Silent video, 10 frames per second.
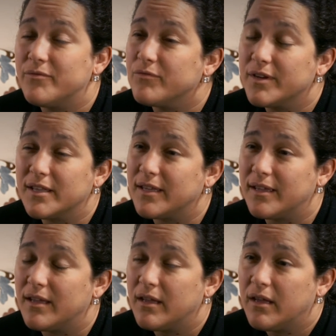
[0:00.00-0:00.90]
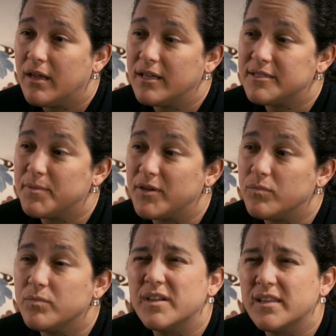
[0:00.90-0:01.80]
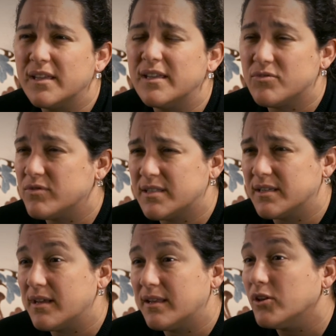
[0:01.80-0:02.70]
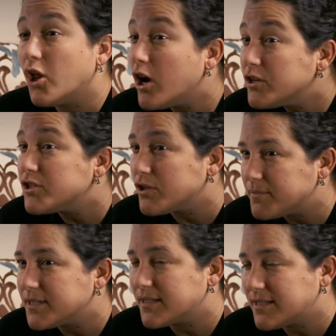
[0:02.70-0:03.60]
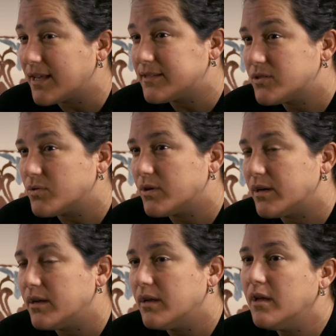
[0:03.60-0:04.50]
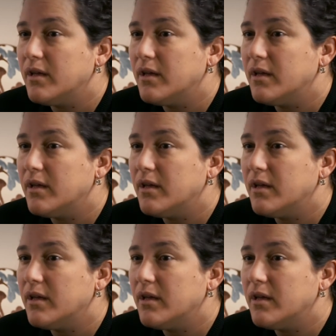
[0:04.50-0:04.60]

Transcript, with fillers: really it's been a really interesting and long-term success story